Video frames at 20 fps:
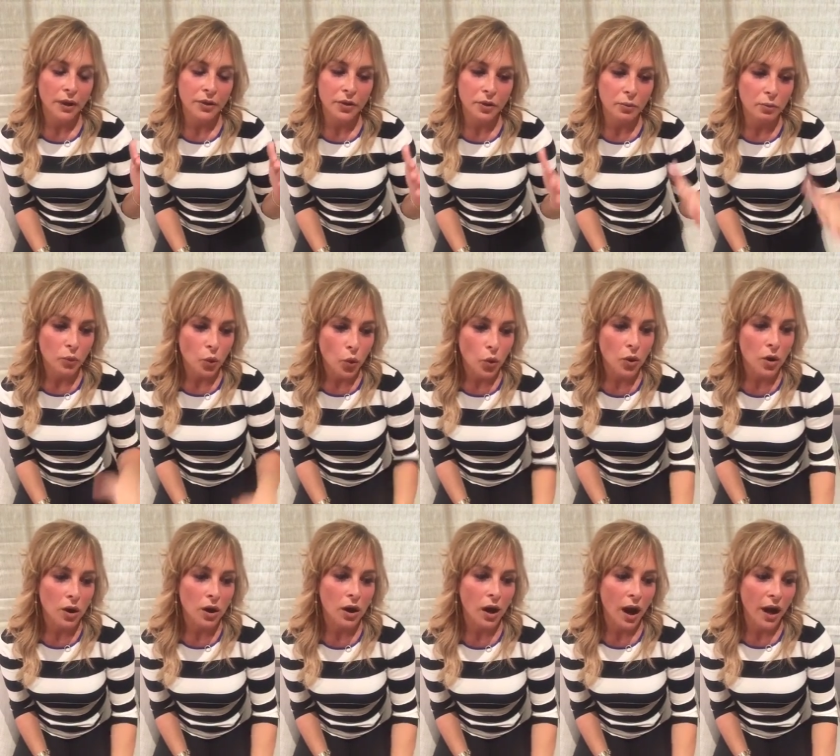the
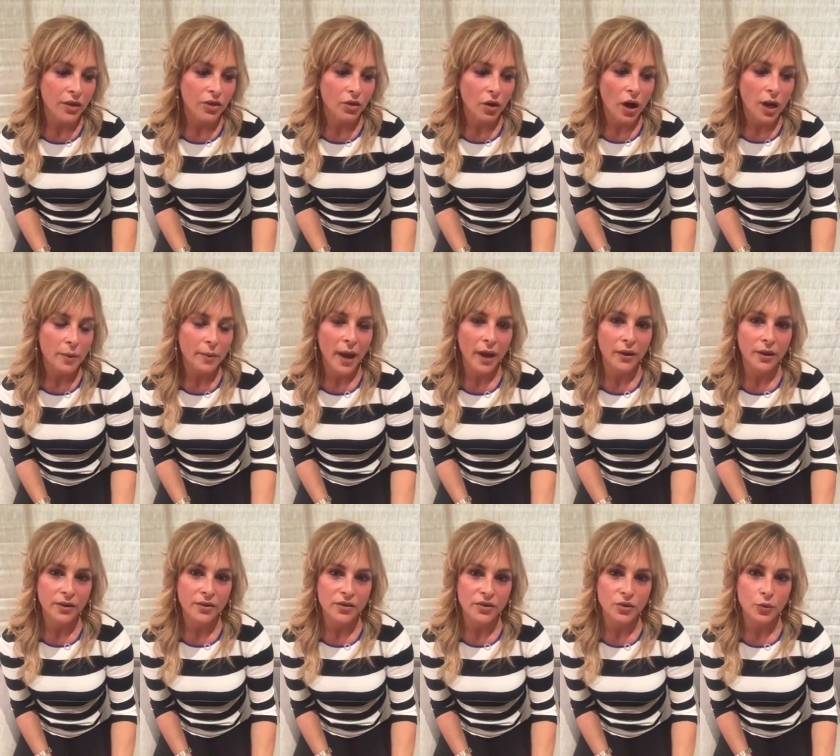more I thought about
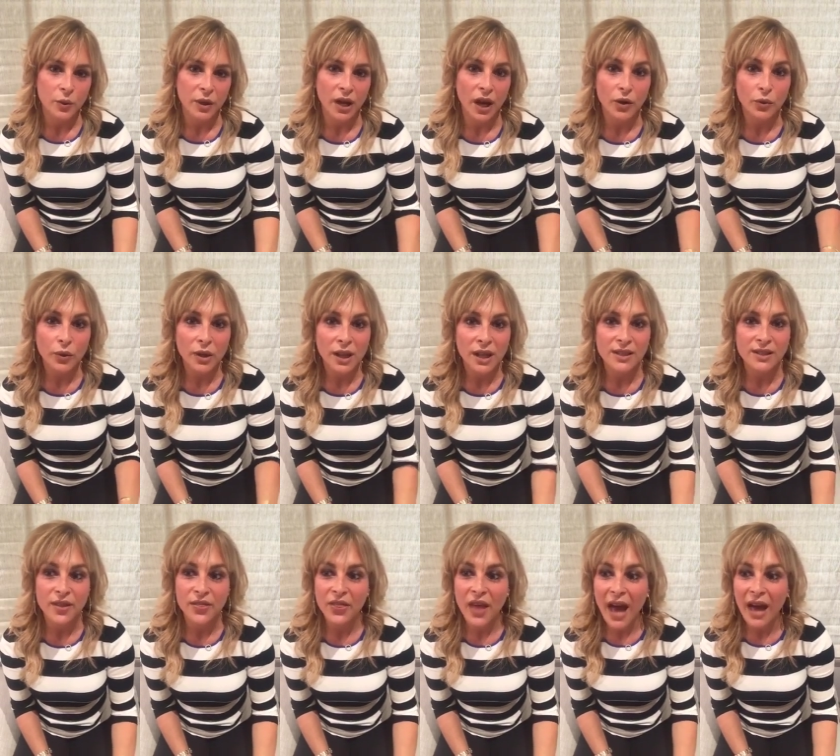it this week, I
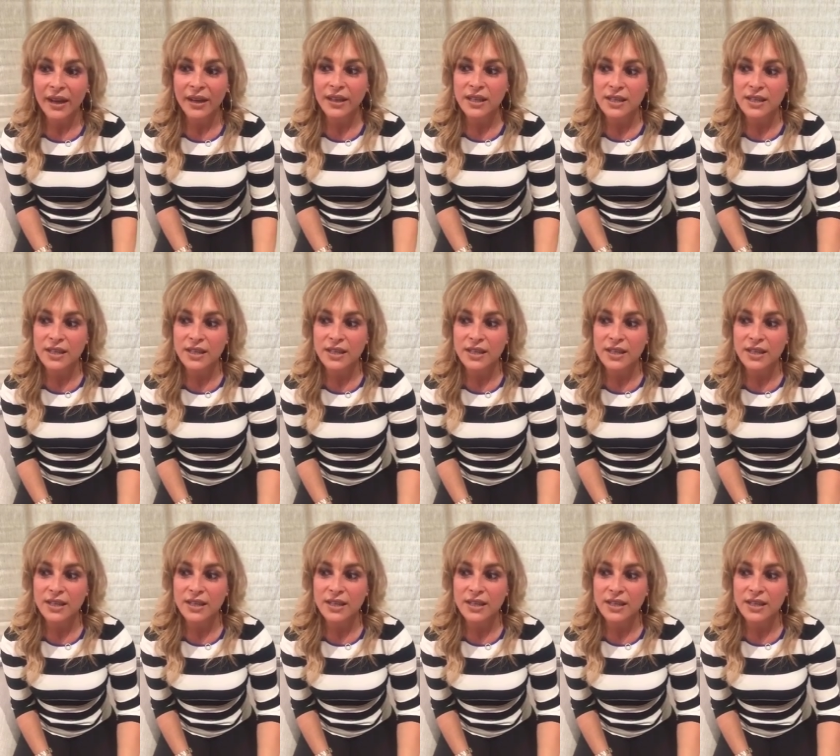realized that that